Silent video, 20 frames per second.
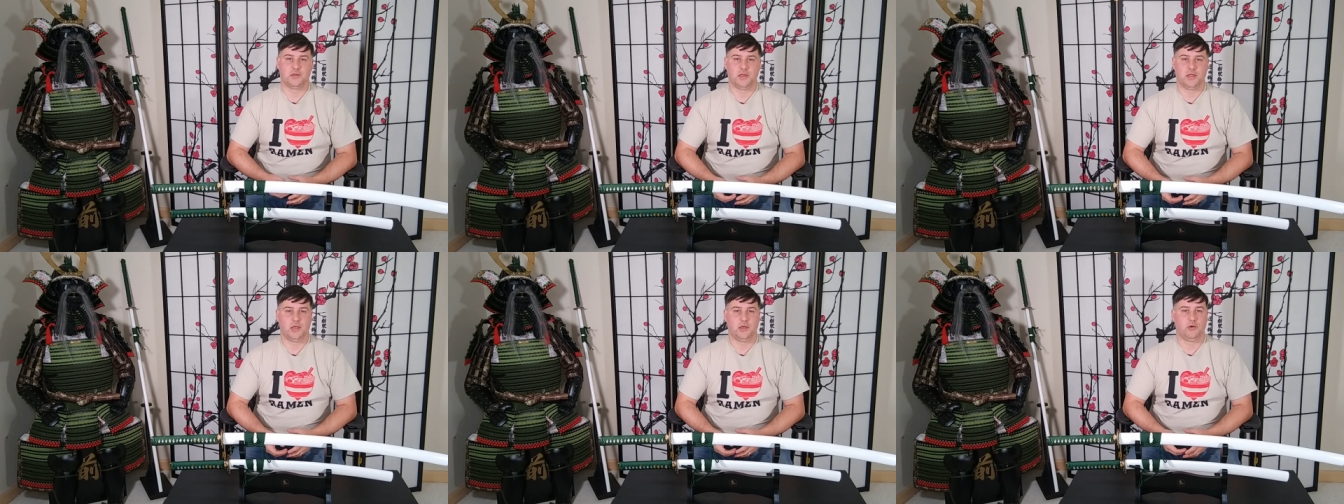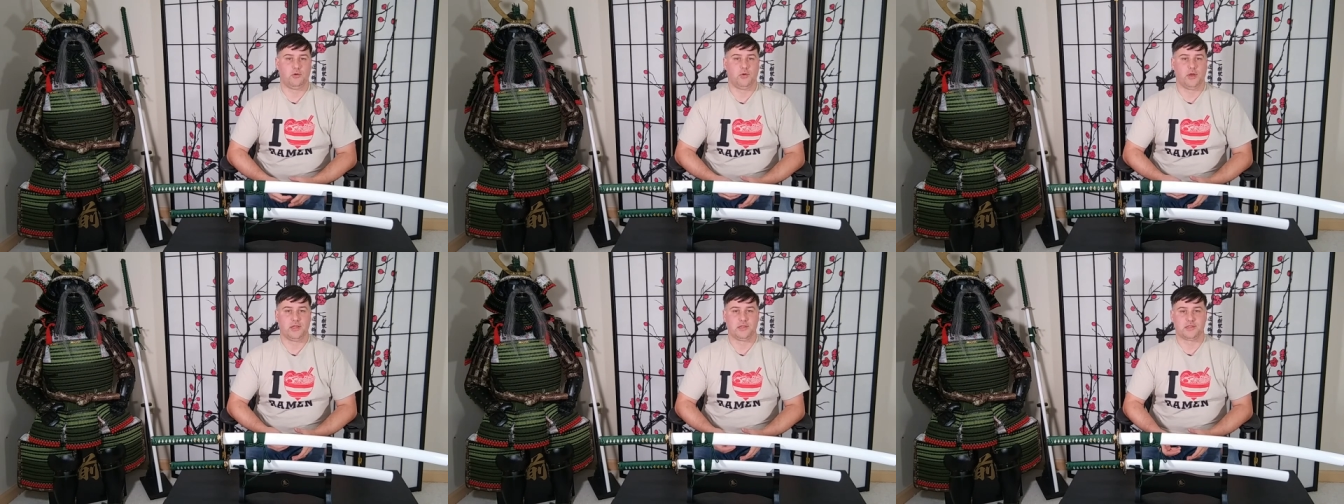
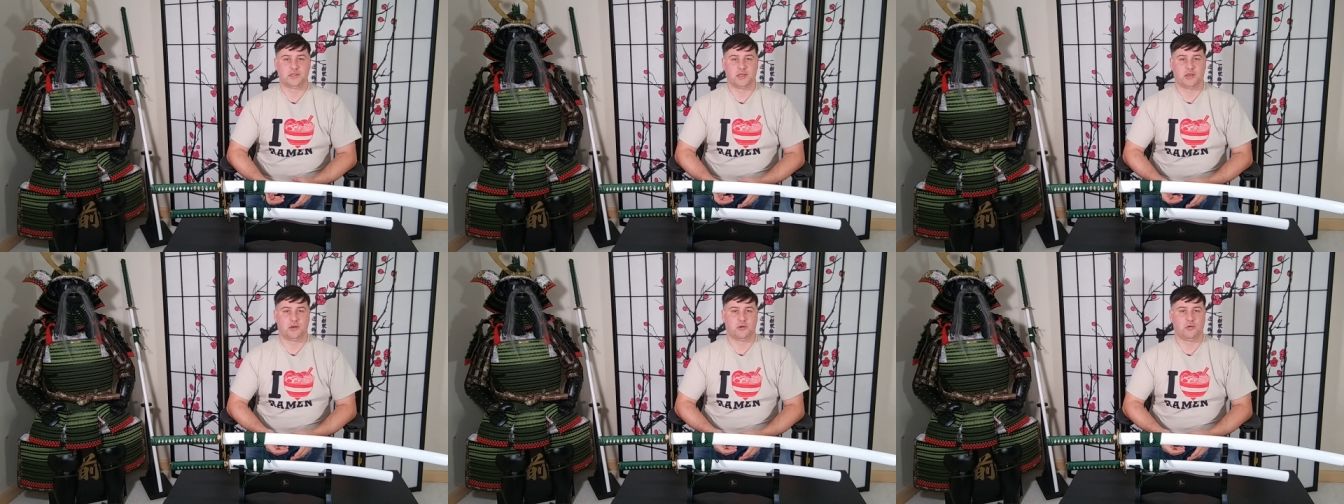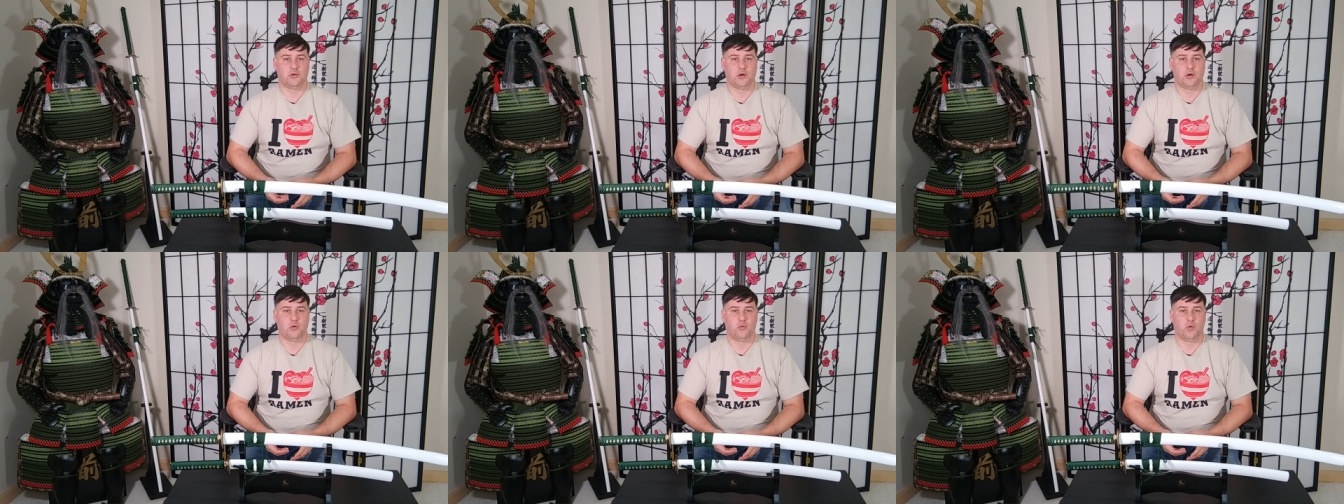Nioh, and
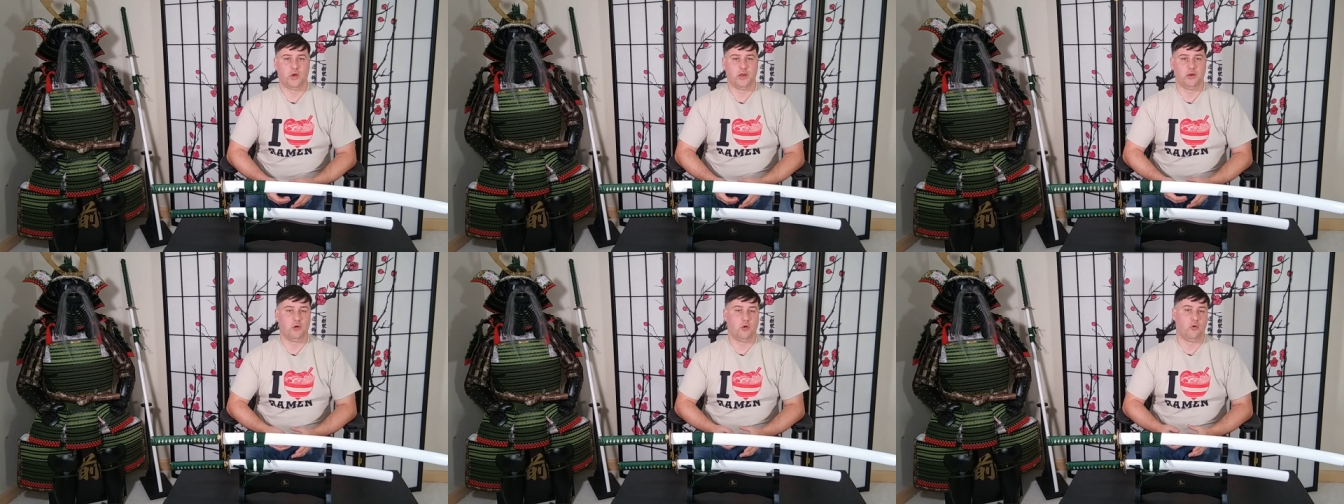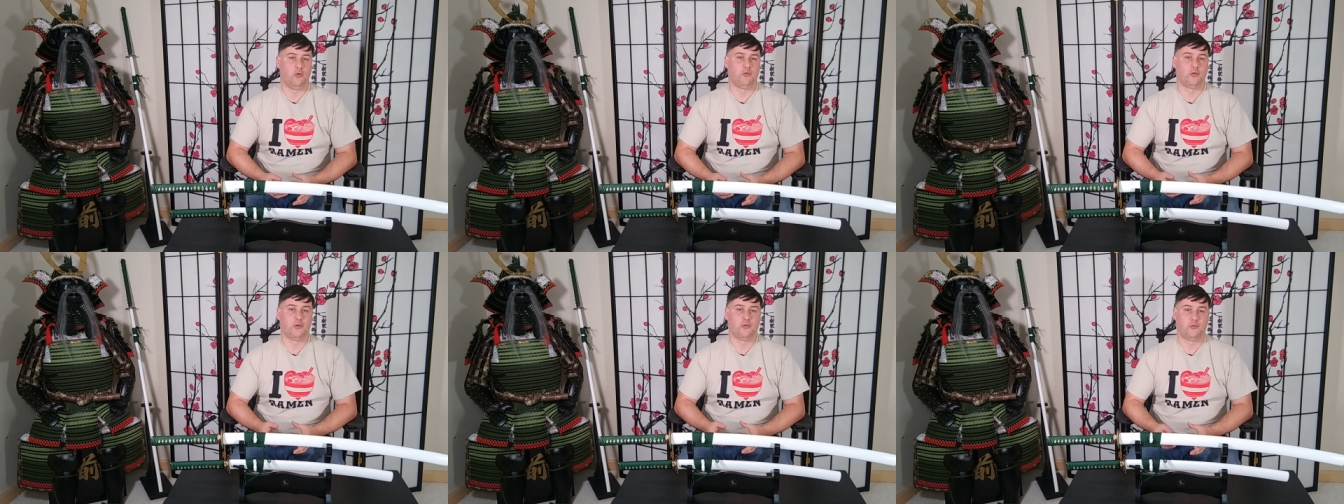Sekiro went
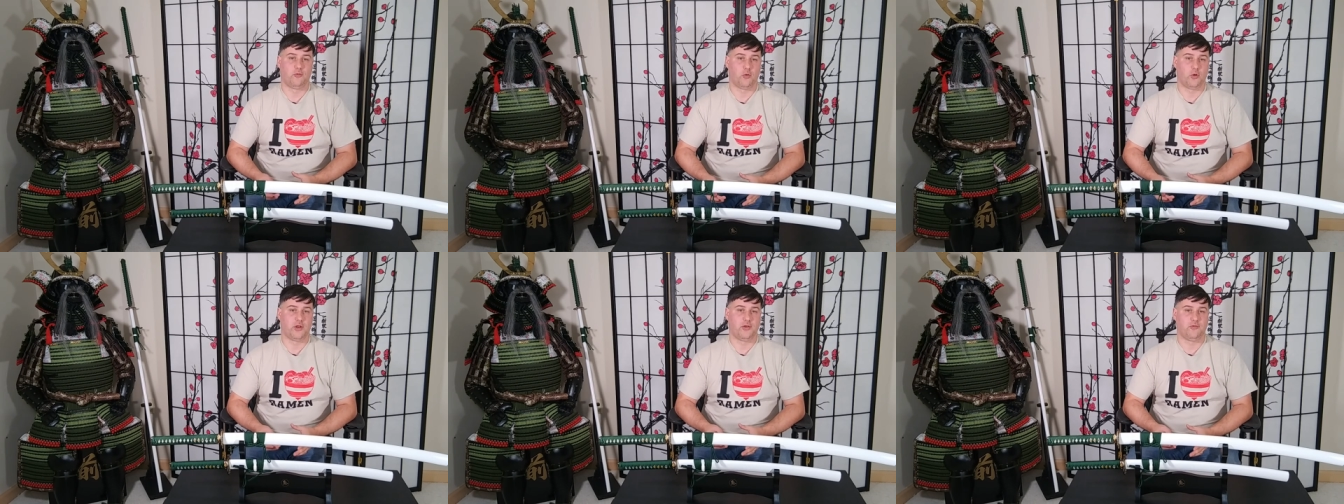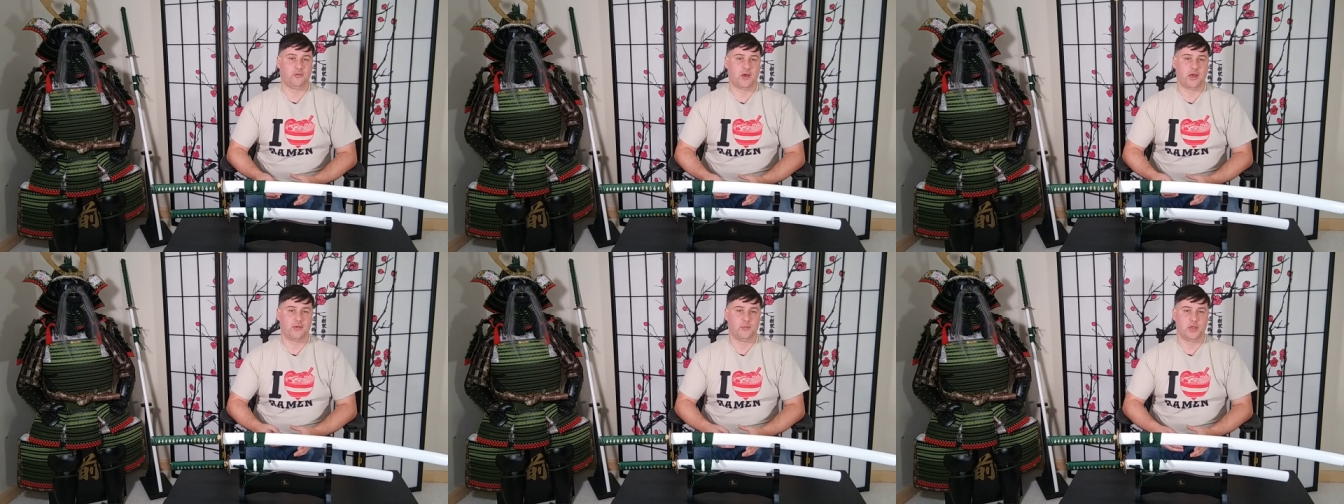over
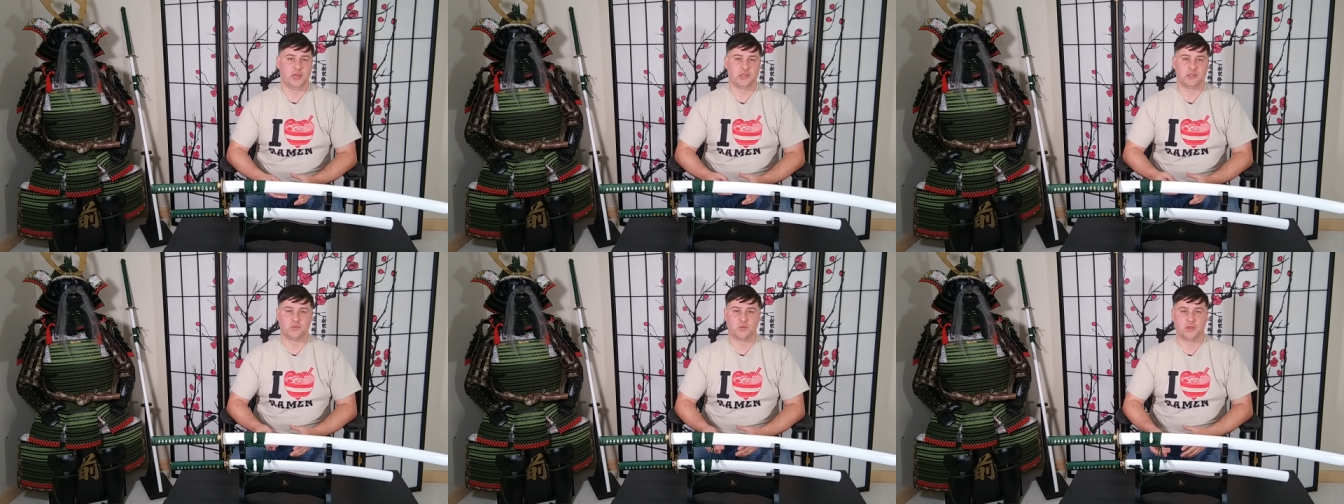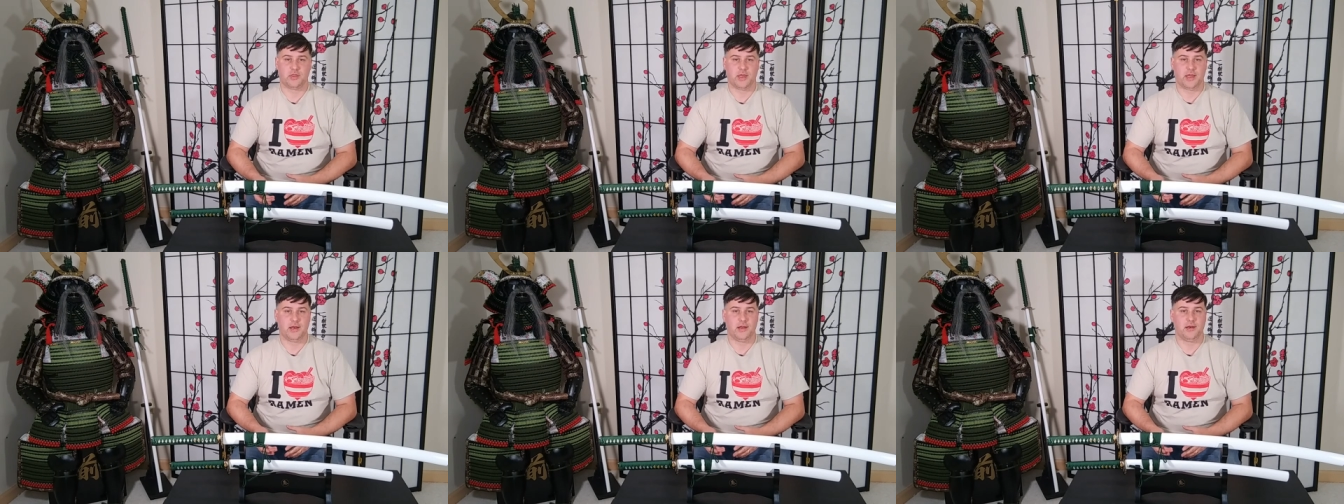45 minutes
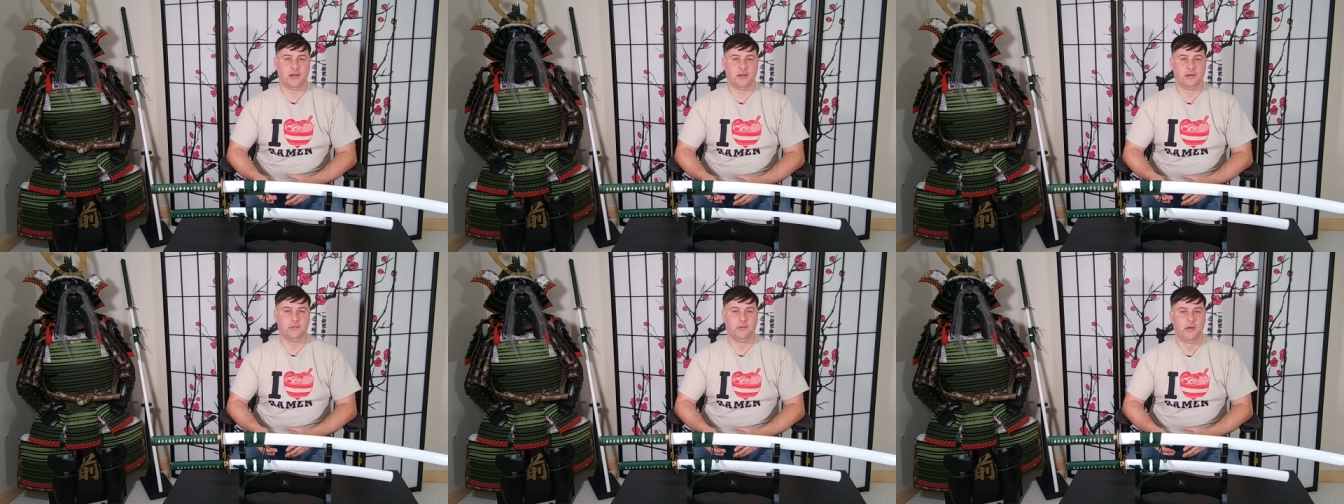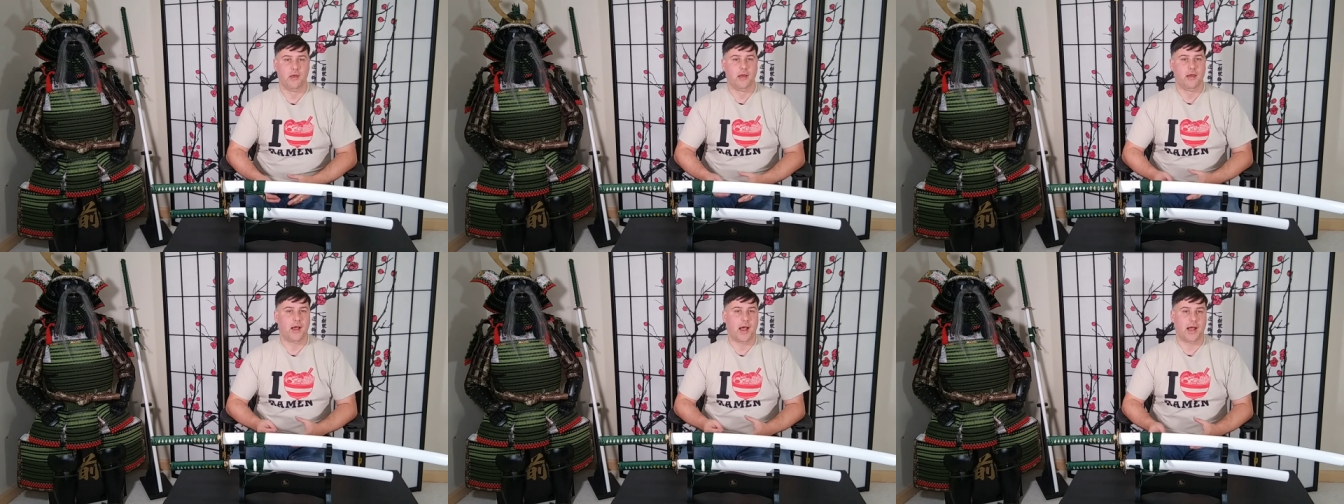with editing.